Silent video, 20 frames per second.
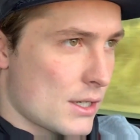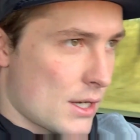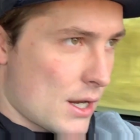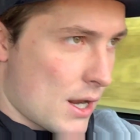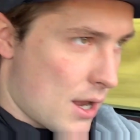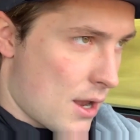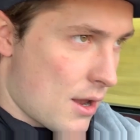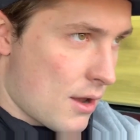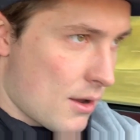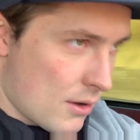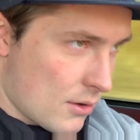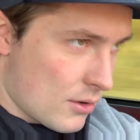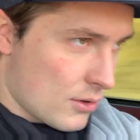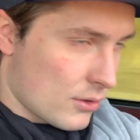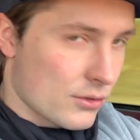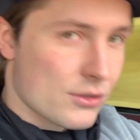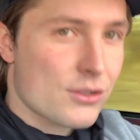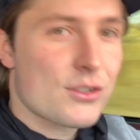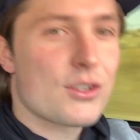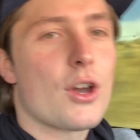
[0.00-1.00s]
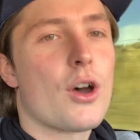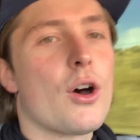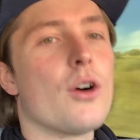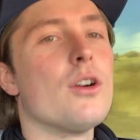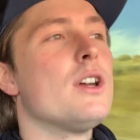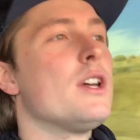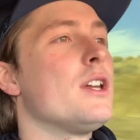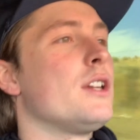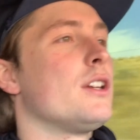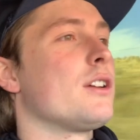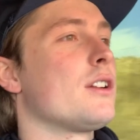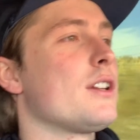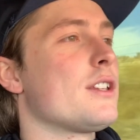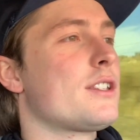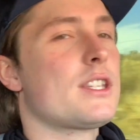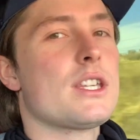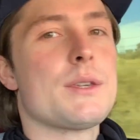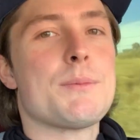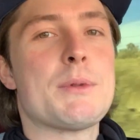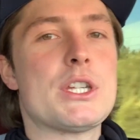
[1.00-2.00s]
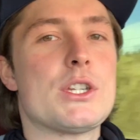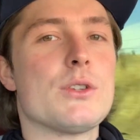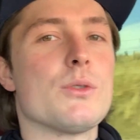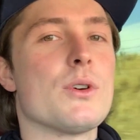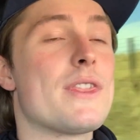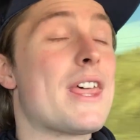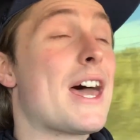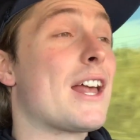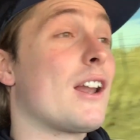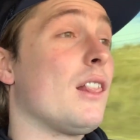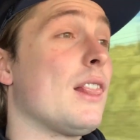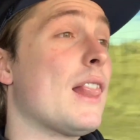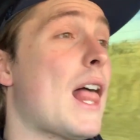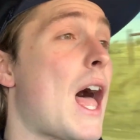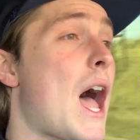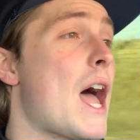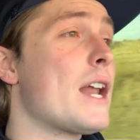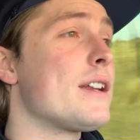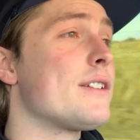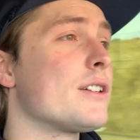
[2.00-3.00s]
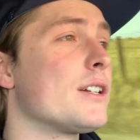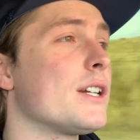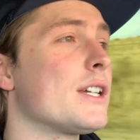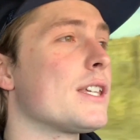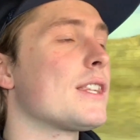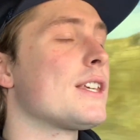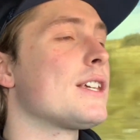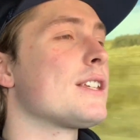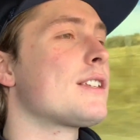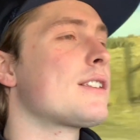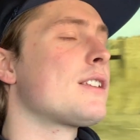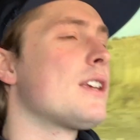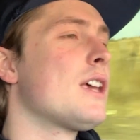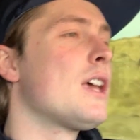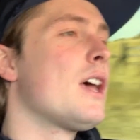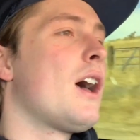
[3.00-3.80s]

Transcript: down. So you're gonna see me doing that a lot during this.